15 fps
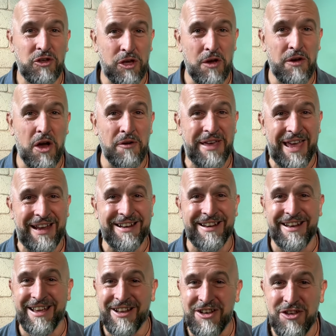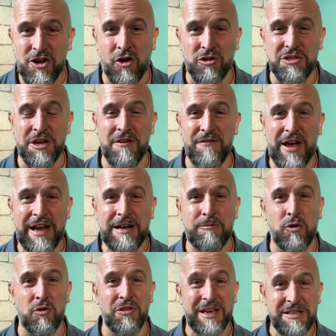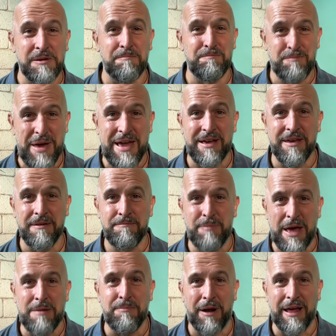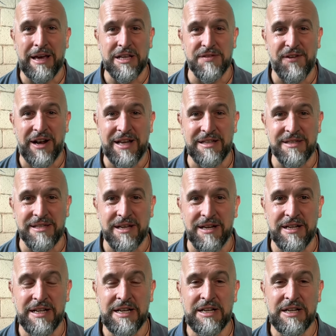Hugo Keenan, not available. These are big, big players for Leinster.